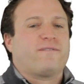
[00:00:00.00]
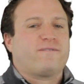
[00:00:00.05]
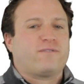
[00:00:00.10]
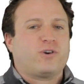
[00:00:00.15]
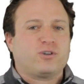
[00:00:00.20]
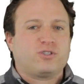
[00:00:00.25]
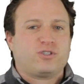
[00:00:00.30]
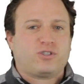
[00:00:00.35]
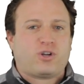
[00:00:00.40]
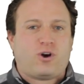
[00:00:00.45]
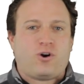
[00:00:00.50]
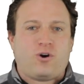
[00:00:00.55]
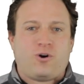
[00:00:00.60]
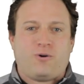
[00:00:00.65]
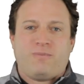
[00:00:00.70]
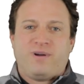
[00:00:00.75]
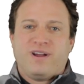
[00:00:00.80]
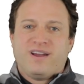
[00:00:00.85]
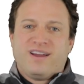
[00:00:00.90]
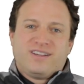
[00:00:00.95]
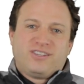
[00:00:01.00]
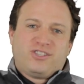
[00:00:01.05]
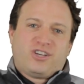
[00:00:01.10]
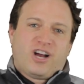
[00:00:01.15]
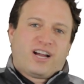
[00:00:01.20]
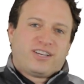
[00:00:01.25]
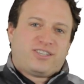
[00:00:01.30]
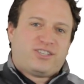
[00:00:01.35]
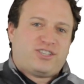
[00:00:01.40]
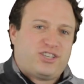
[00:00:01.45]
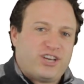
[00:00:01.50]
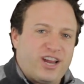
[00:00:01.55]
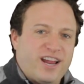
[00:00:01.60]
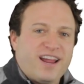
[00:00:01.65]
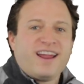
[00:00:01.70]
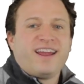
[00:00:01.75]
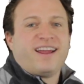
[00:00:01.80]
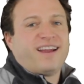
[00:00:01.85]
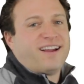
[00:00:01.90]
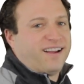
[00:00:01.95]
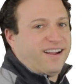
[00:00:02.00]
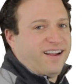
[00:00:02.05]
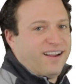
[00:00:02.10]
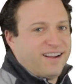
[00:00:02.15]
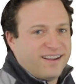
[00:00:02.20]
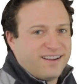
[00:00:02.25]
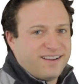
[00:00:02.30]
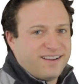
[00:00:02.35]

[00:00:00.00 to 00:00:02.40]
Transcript: their first home. Cha-ching!